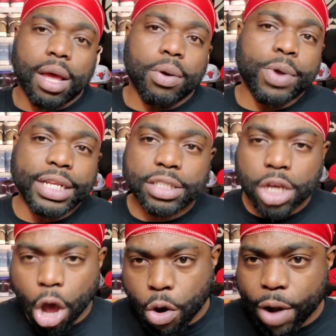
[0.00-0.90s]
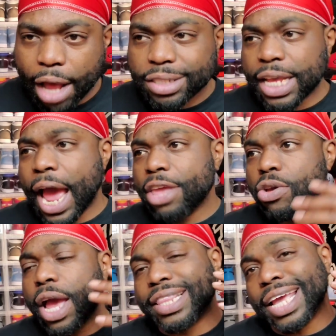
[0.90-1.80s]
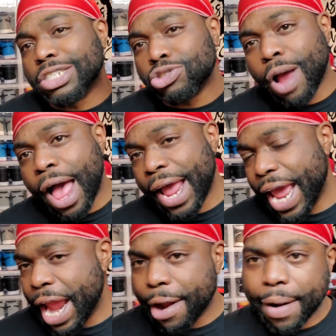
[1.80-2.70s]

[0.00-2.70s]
When it's cold outside, you got that dry air